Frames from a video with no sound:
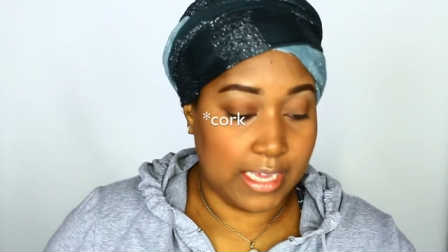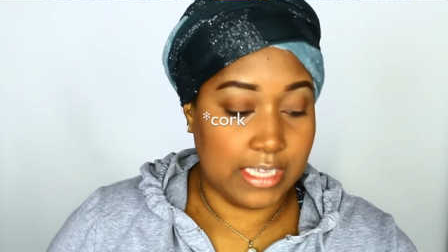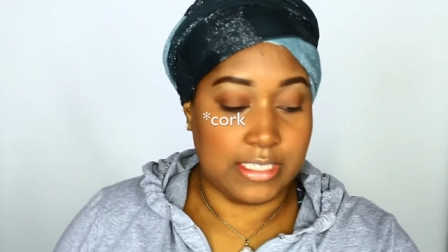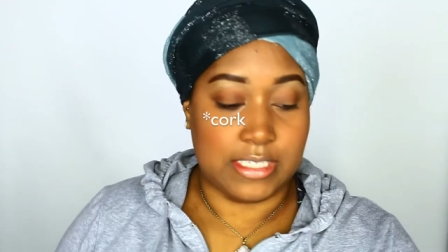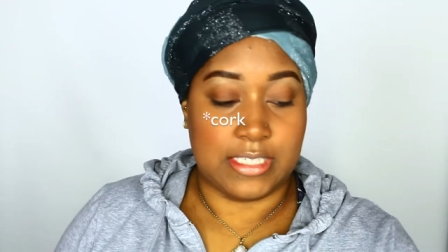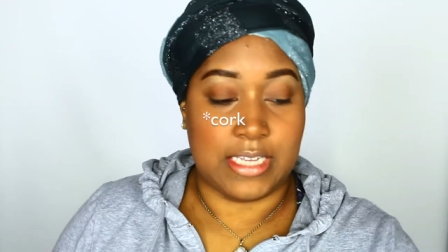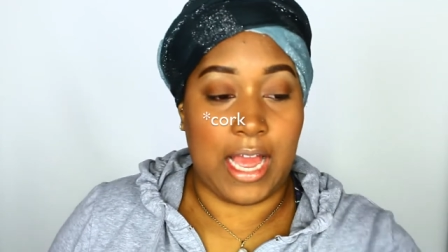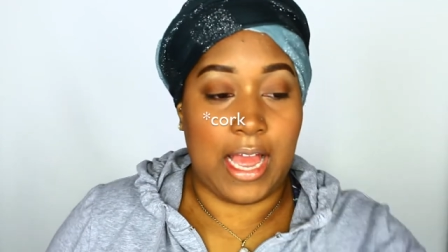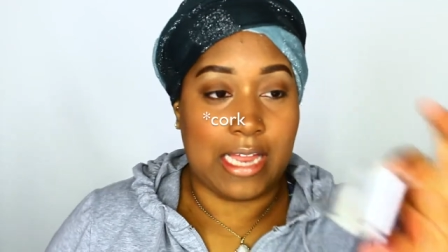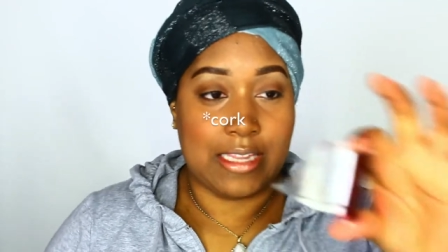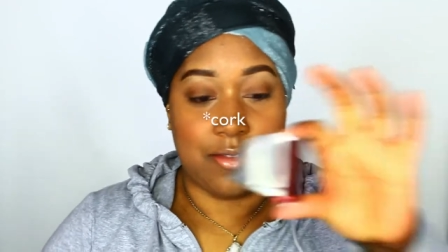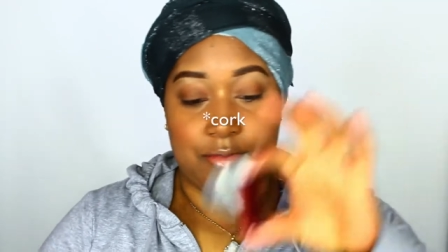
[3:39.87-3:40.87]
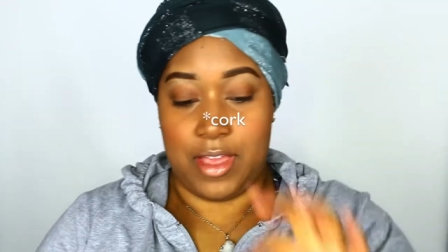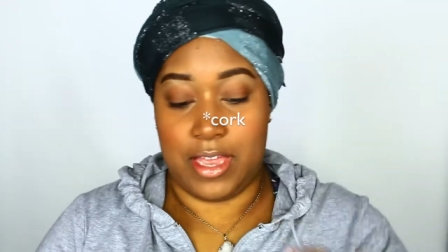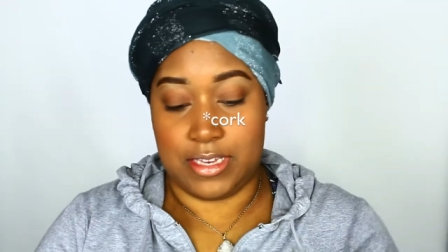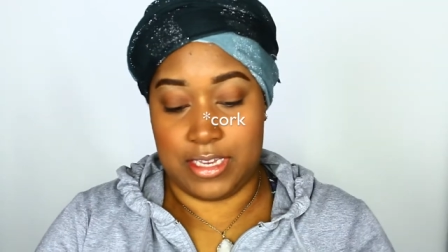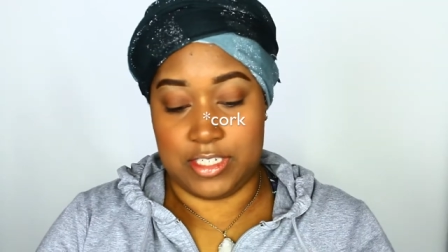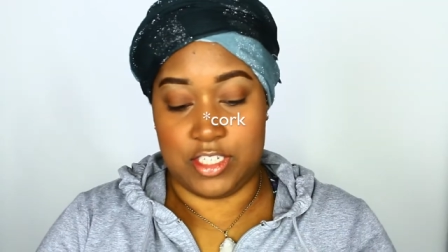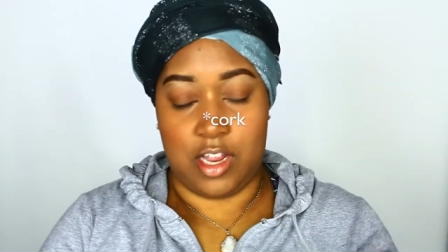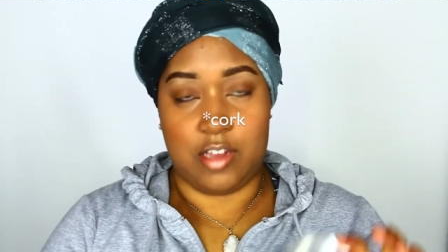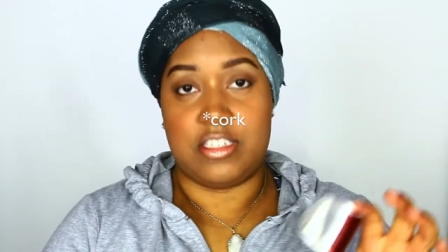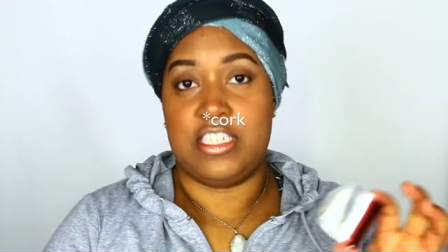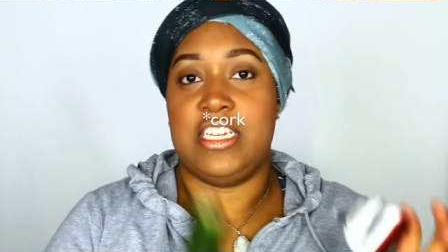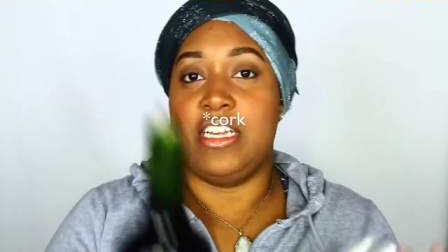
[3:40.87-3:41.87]
Is it to hide the fact that
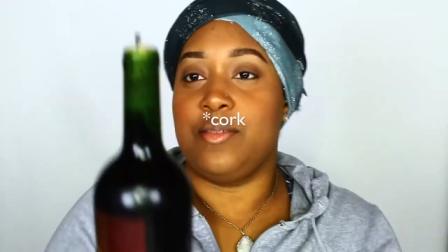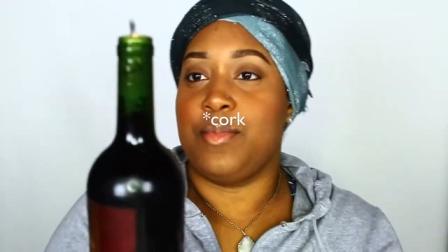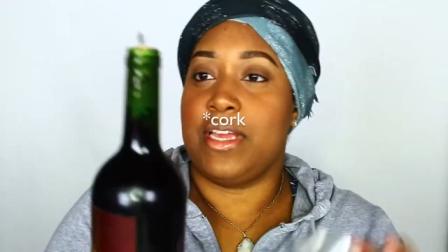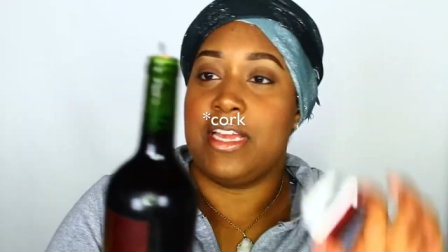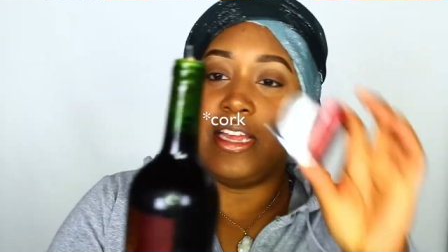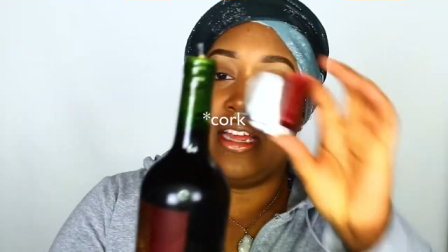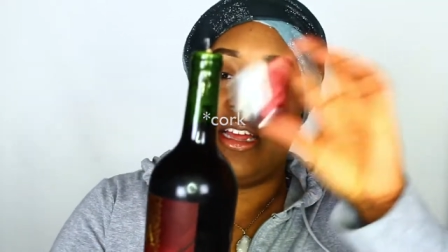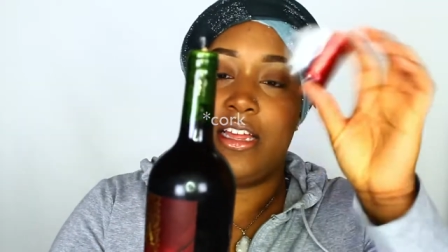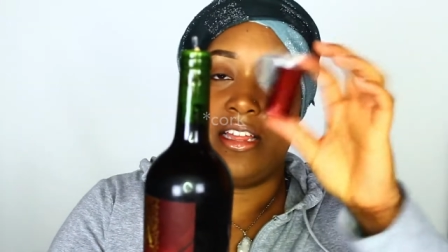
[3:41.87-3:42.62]
y'all cheat me